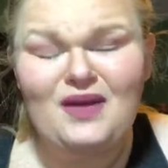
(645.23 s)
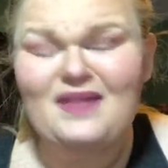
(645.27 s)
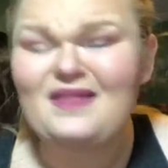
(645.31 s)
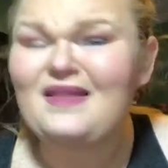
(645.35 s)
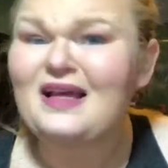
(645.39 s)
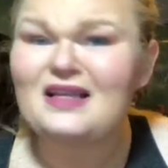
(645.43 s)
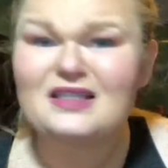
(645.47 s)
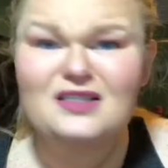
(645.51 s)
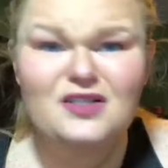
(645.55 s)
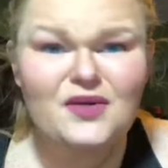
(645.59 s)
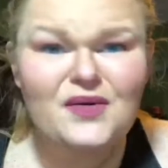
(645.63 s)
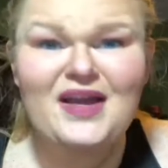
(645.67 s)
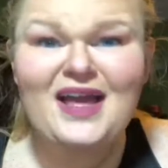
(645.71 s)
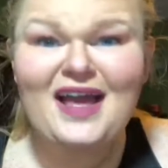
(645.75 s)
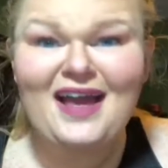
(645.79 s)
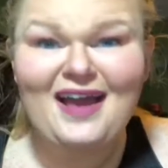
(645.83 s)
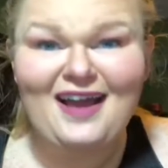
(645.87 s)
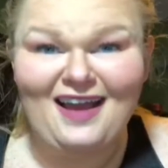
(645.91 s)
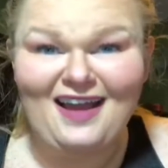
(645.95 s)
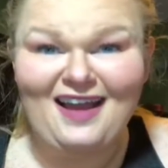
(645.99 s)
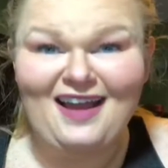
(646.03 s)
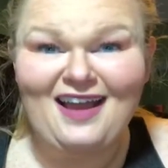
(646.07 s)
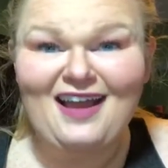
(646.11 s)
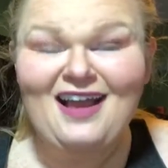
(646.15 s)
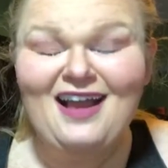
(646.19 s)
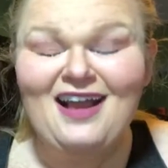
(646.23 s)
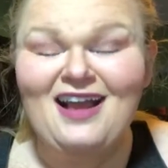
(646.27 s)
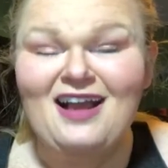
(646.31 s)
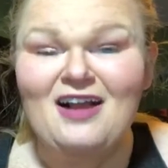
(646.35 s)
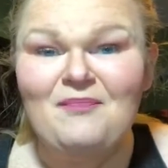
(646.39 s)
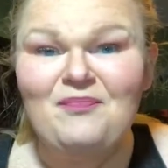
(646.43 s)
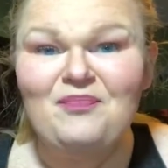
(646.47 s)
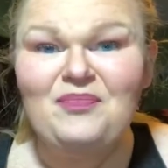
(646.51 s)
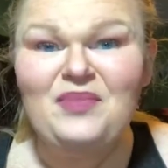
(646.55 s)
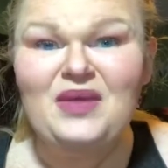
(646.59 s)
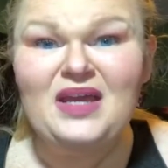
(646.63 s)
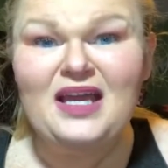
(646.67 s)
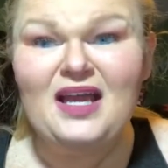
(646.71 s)
And that's okay,
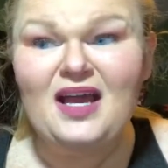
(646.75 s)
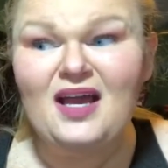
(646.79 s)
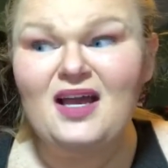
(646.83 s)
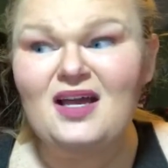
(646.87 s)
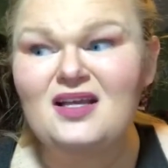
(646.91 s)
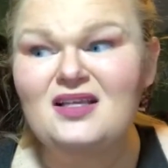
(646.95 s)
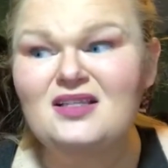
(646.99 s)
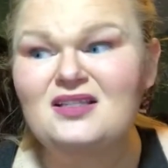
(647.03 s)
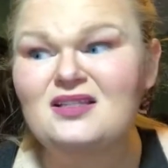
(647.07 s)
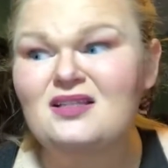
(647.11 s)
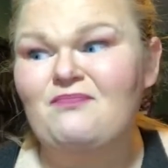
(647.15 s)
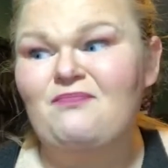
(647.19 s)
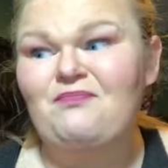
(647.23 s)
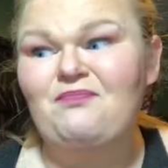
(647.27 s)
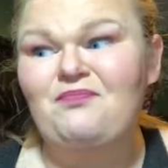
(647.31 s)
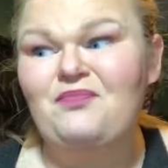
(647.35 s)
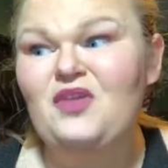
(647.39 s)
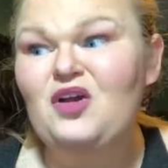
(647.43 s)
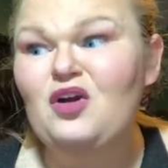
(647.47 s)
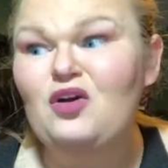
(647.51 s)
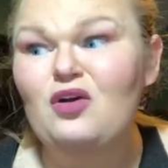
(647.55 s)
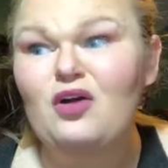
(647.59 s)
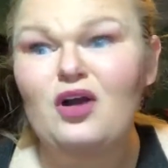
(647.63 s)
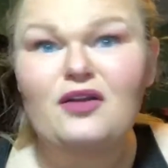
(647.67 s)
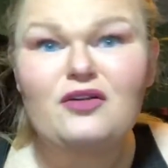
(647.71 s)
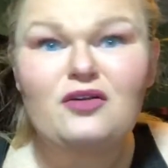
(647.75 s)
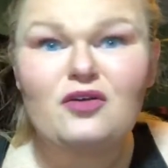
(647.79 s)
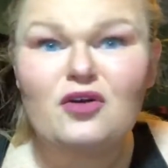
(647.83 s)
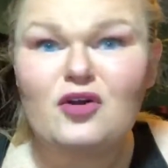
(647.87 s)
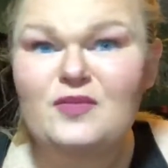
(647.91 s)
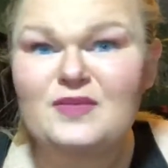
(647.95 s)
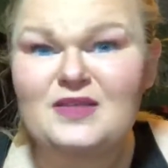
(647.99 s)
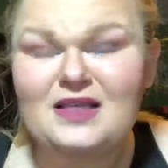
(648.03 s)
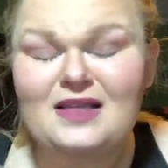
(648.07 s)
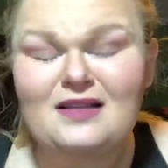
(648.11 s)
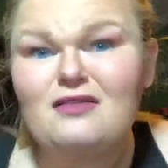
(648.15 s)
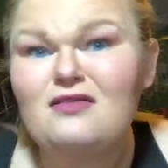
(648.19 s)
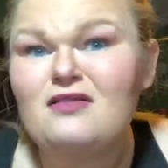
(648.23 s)
because there are other
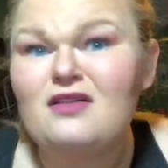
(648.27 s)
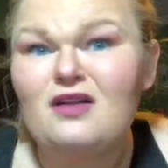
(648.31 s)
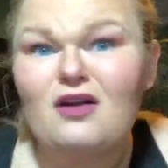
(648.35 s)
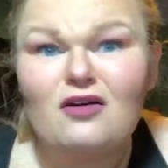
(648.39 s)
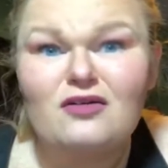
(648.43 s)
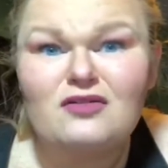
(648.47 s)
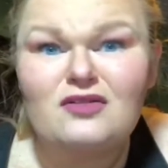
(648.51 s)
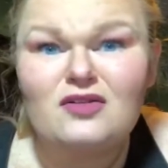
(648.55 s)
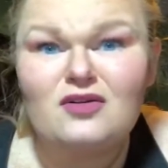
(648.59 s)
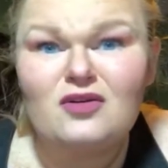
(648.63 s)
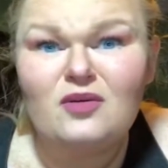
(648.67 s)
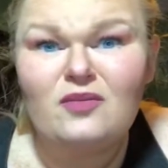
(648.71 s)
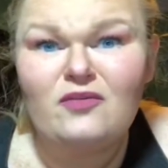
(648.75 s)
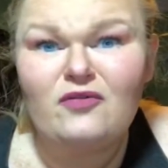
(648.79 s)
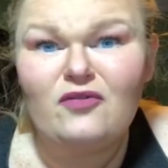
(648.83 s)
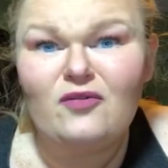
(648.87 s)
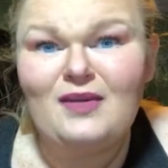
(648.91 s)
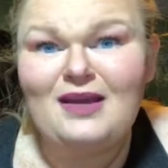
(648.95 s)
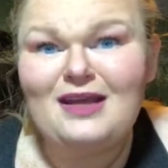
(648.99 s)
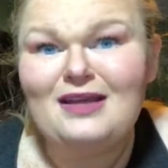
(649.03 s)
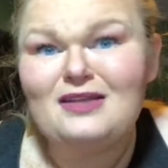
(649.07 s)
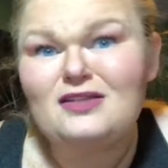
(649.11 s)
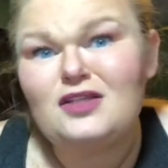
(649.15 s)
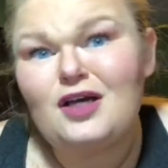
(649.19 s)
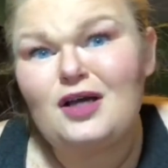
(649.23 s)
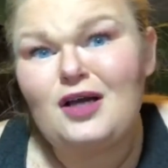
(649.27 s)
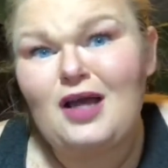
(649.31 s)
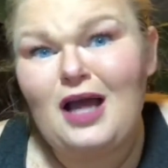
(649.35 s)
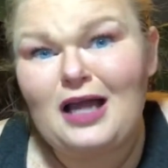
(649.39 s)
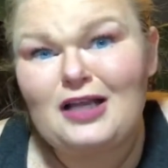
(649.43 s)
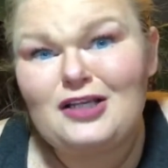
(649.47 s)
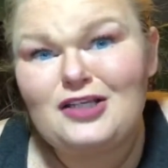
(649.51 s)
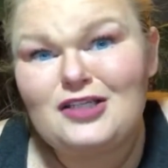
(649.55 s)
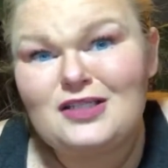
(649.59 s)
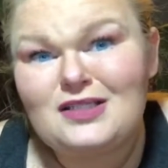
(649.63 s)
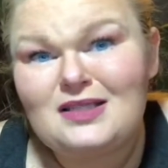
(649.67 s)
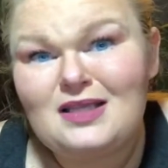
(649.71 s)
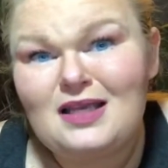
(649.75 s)
groups out there that aren't the group for me, and so
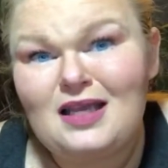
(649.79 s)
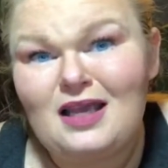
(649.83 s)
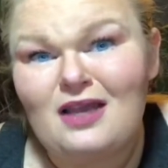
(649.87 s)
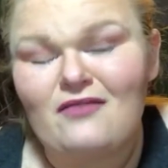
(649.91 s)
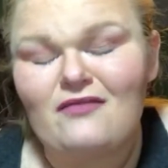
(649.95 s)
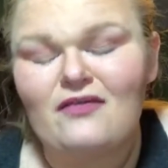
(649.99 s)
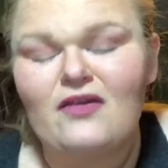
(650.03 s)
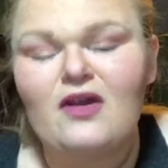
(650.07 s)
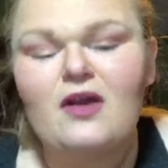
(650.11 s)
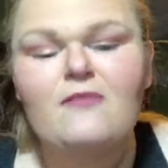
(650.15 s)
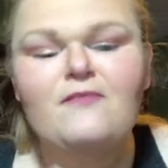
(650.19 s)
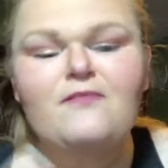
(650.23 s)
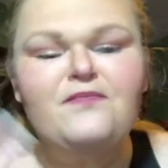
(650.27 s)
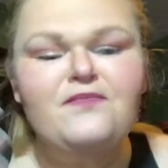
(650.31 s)
I just leave.